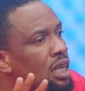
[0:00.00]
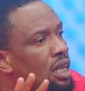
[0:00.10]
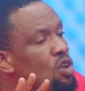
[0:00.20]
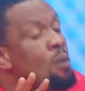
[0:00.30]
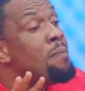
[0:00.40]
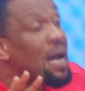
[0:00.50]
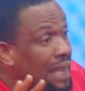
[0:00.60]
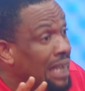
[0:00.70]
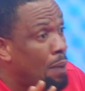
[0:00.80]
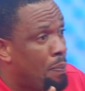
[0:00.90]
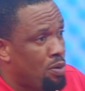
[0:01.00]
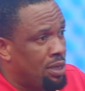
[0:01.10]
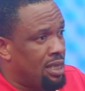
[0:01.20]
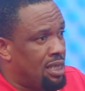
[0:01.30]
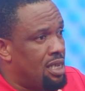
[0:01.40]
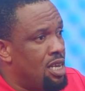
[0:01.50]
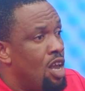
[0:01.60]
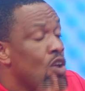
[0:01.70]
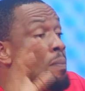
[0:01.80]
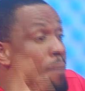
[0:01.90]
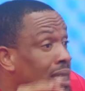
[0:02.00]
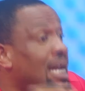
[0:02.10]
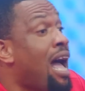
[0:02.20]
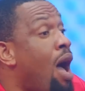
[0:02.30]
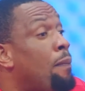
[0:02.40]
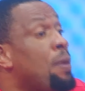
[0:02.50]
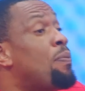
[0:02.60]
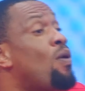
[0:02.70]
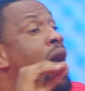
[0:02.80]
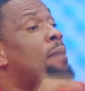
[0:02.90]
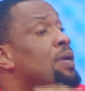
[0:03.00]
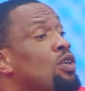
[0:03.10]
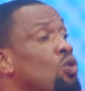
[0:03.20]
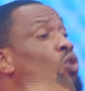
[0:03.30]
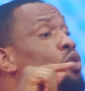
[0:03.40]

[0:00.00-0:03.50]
No matter the process, no matter how people are being told